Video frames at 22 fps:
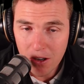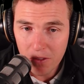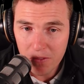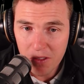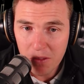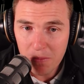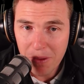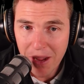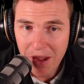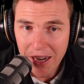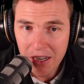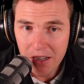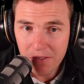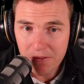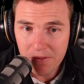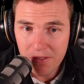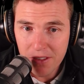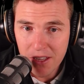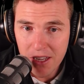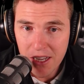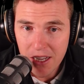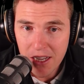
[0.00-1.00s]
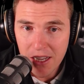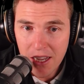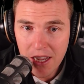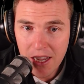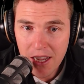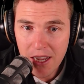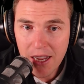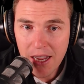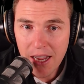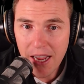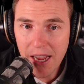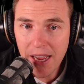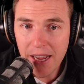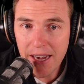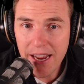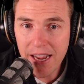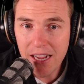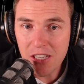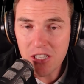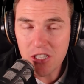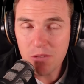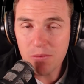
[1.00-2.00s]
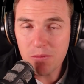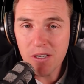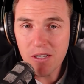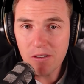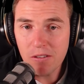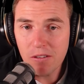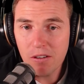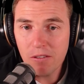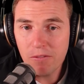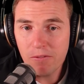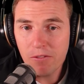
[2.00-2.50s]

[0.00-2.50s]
off the back of the oh. announcement oh.